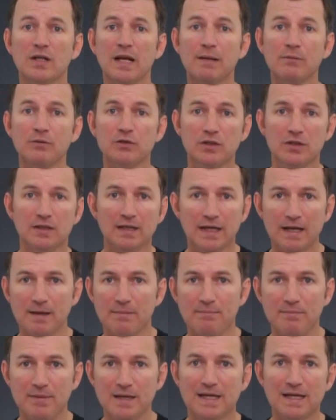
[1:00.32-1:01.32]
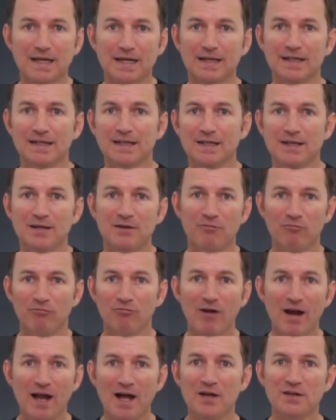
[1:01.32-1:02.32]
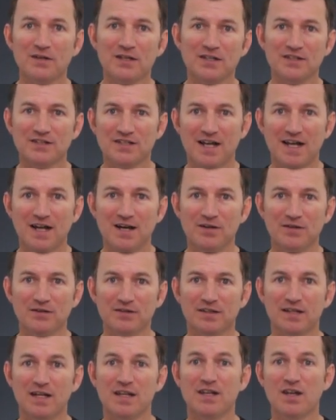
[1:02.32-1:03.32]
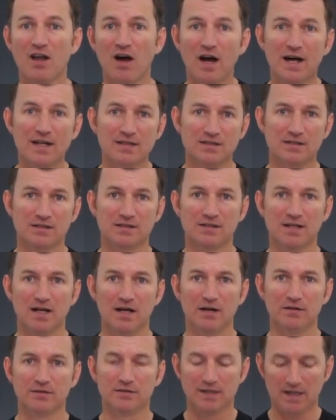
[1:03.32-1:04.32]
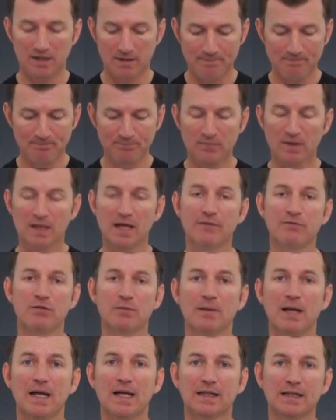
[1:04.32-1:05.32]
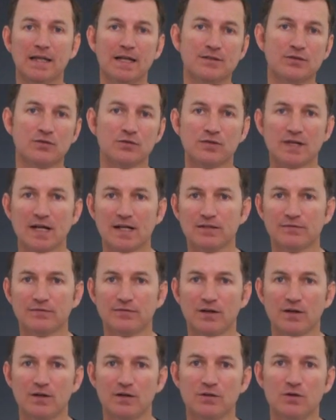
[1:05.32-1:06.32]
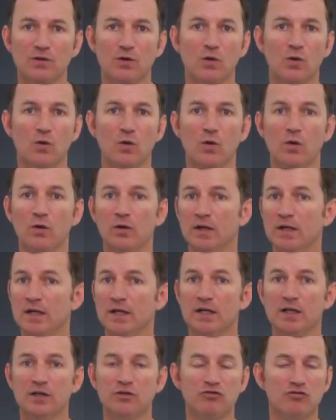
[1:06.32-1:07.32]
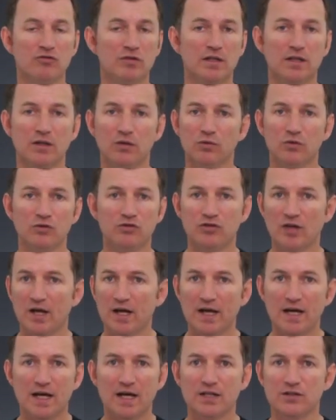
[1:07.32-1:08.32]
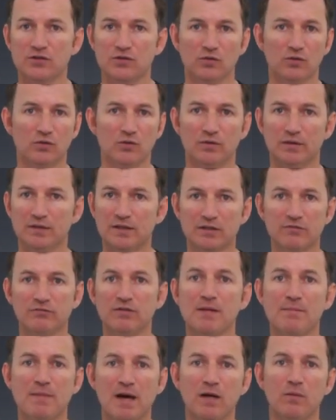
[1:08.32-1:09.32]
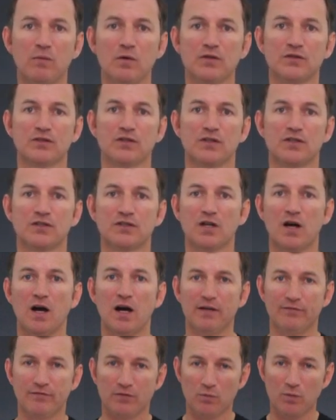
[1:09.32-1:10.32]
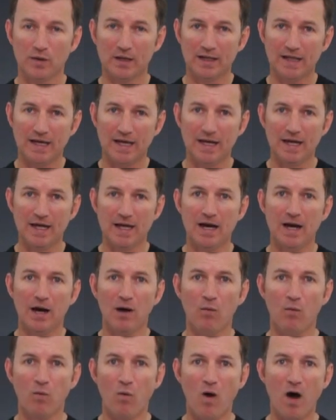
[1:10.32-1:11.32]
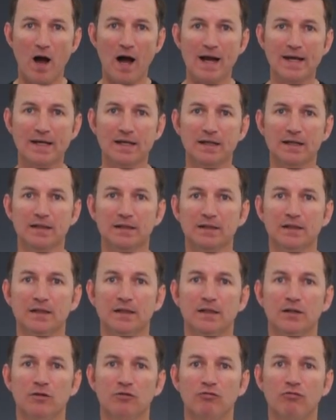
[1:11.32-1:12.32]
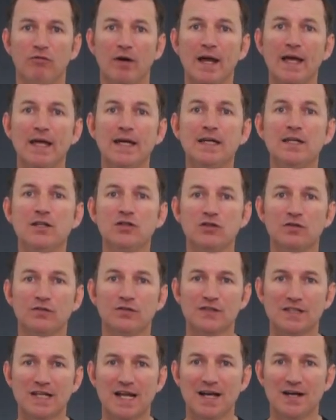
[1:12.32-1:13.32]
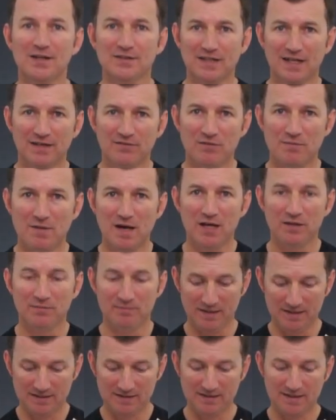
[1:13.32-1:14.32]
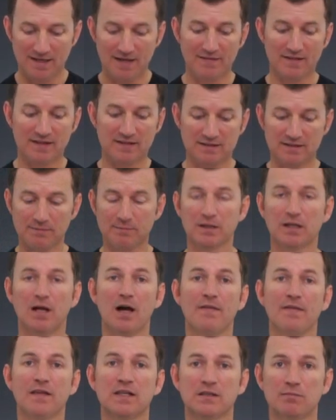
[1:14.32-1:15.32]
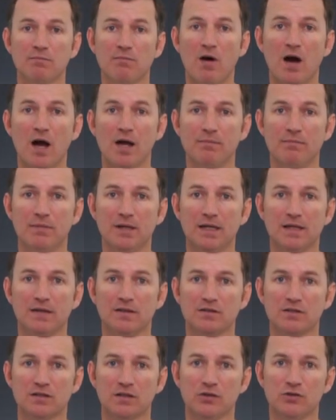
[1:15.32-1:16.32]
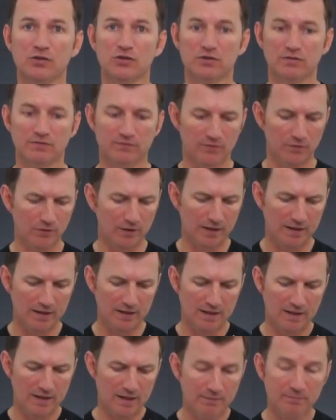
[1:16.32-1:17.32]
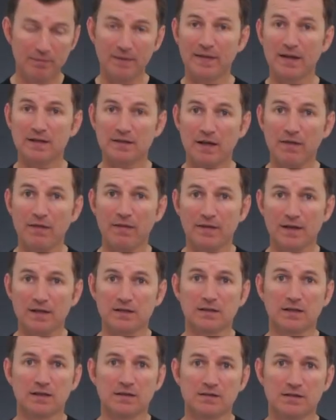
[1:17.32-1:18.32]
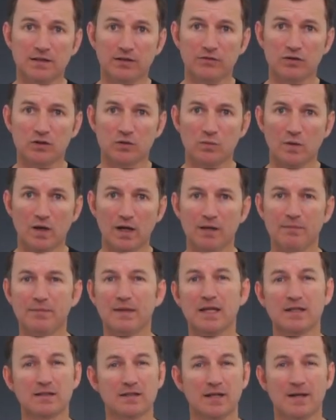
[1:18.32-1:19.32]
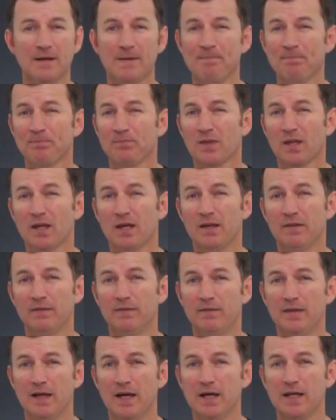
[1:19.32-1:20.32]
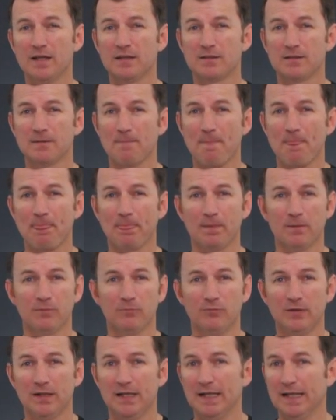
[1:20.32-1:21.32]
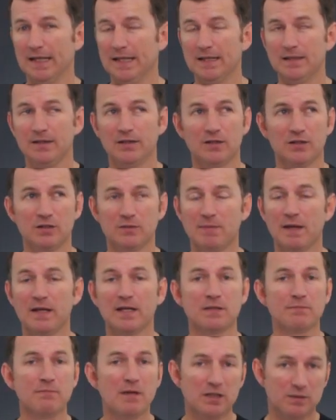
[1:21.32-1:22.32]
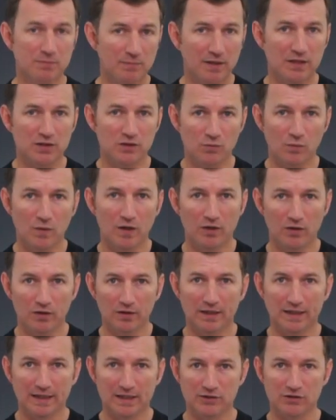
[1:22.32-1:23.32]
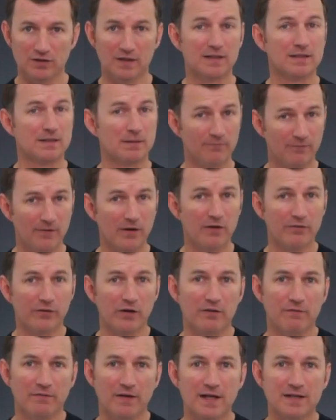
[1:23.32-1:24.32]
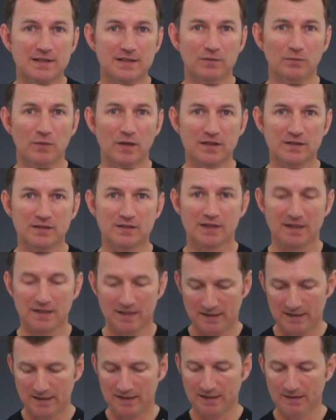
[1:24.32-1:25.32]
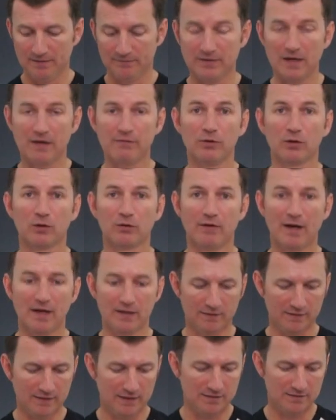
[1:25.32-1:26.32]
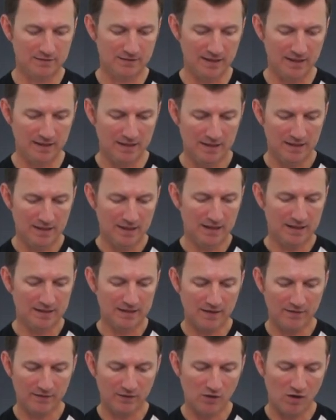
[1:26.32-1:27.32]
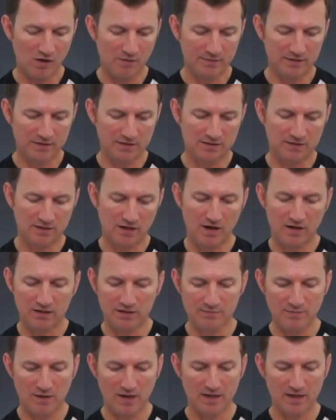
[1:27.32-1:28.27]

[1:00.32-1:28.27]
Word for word: enables you to get a bigger, rounder sound, a nicer sound. Now, if you're playing classical saxophone or or jazz or it doesn't really matter what sort of style, if you want to get a wider range of sounds out of your mouthpiece, then something like this might be the solution for you. But there's other things to consider as well. I mean, there's there's really you can spend as much money as you want on ligature. There's some very very fancy ones uh, if you have a look around on the internet. Another common style you